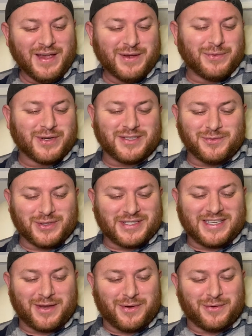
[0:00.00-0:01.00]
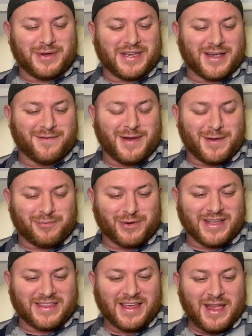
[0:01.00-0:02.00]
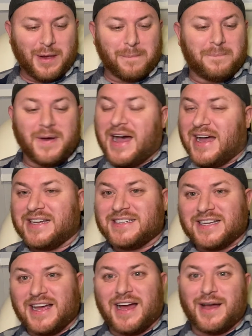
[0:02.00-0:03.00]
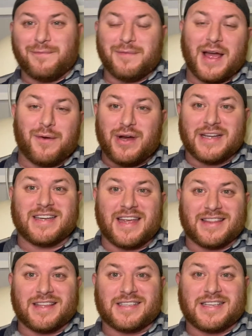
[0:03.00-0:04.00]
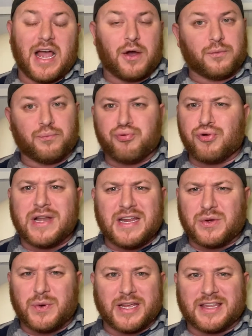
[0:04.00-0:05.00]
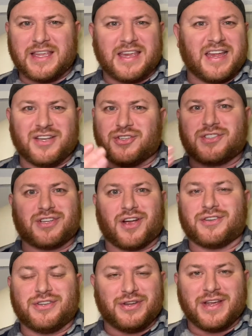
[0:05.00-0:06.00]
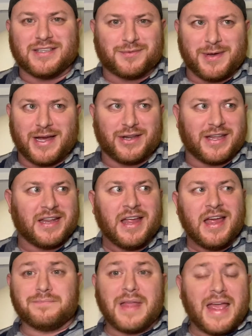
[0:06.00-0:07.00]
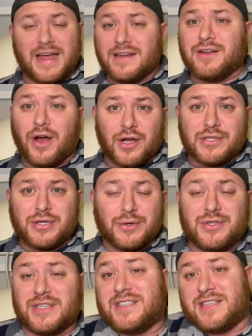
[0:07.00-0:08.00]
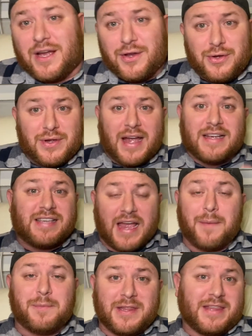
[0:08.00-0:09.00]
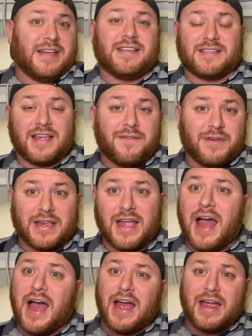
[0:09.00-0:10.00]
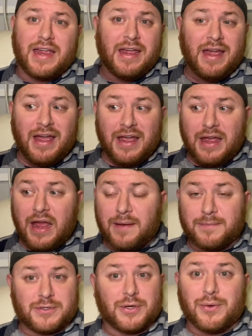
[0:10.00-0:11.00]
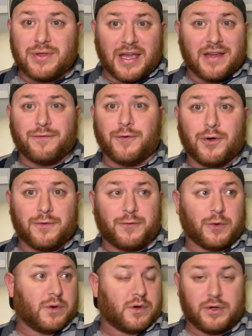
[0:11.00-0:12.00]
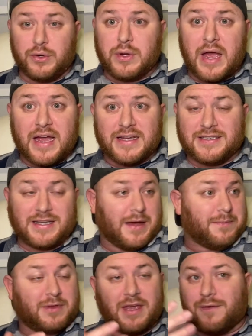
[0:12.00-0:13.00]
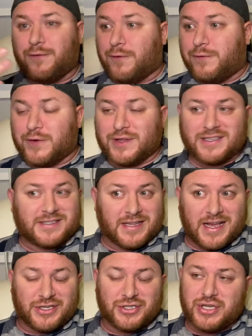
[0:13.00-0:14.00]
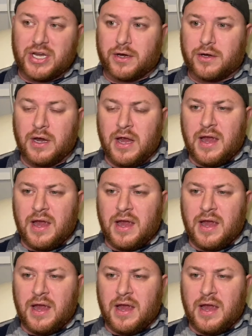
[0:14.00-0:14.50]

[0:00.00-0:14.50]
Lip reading: We'll see what we come up with. But I wanted to get this out pretty quickly and just talk to you guys about it. And also just tell you guys, Happy Thanksgiving. I am so thankful for you guys. I'm thankful for this last year.